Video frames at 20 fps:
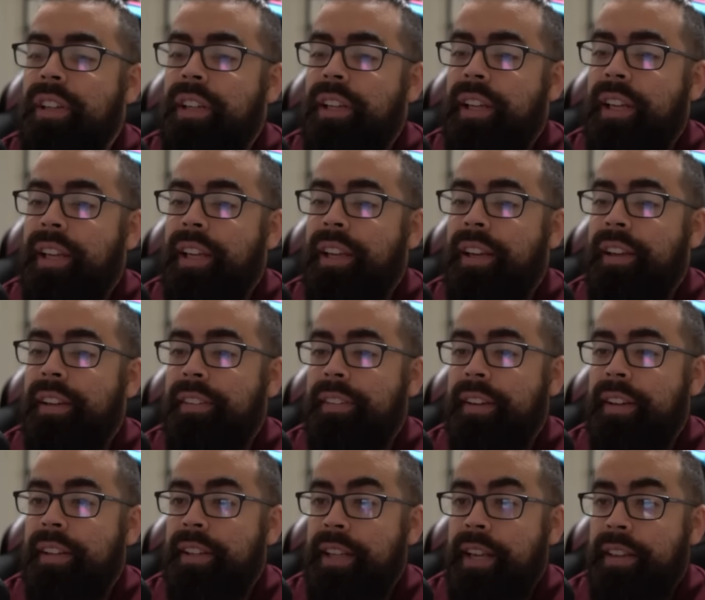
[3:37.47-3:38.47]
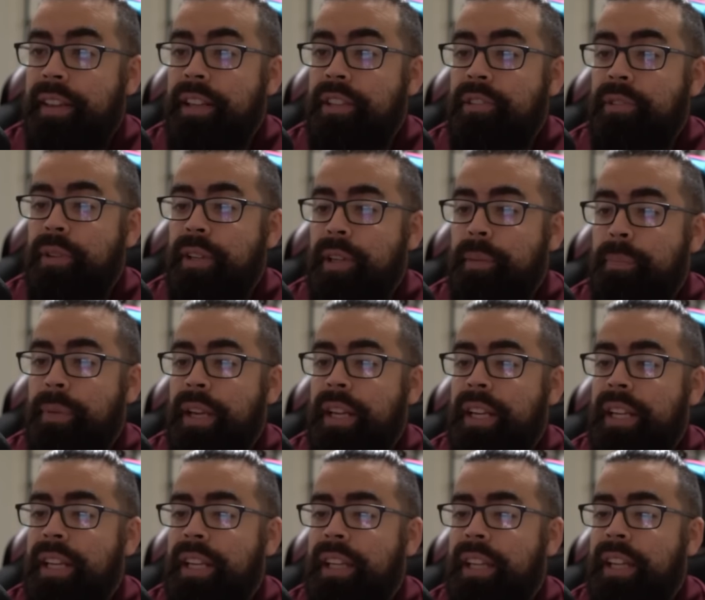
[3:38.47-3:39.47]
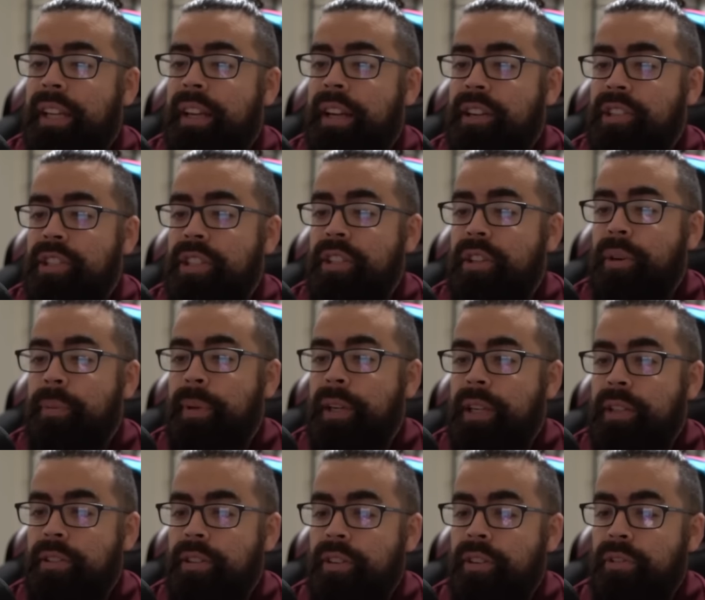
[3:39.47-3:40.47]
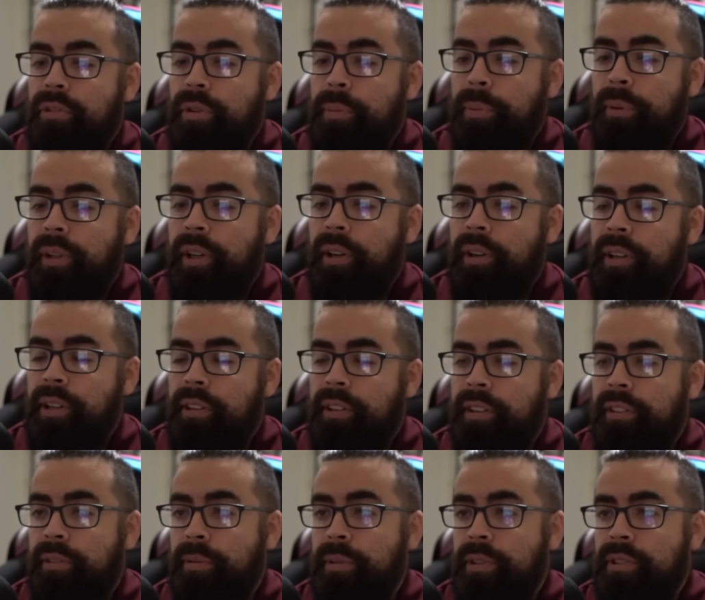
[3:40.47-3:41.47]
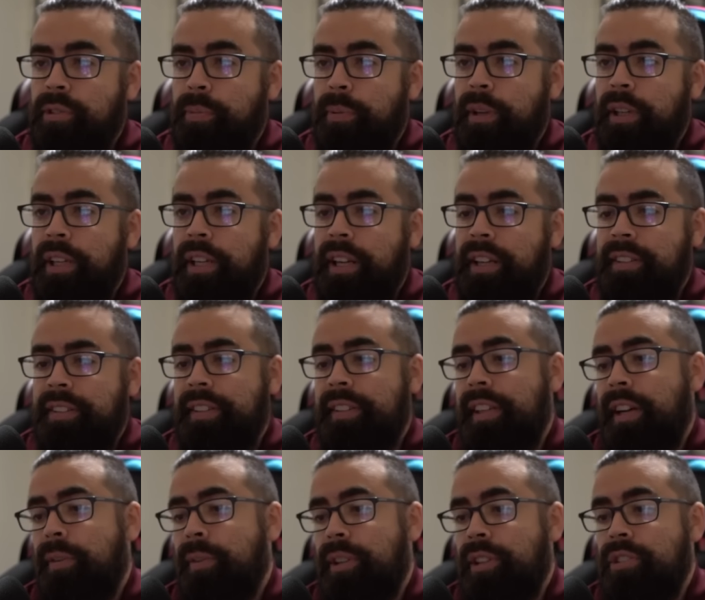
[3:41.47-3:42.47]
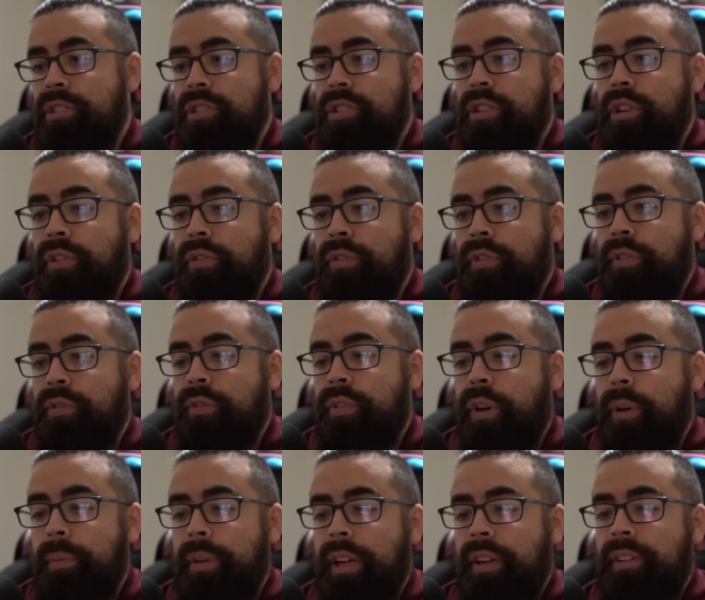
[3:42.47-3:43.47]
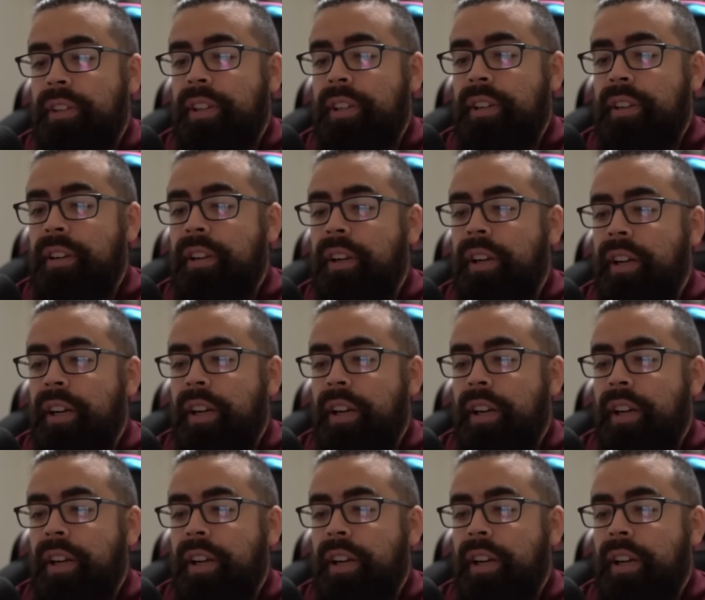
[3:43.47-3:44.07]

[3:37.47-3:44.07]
And yeah, they do end up baiting, and they actually don't make it to the triple area lease, which is pretty nice. And now we can just go for the farm down here.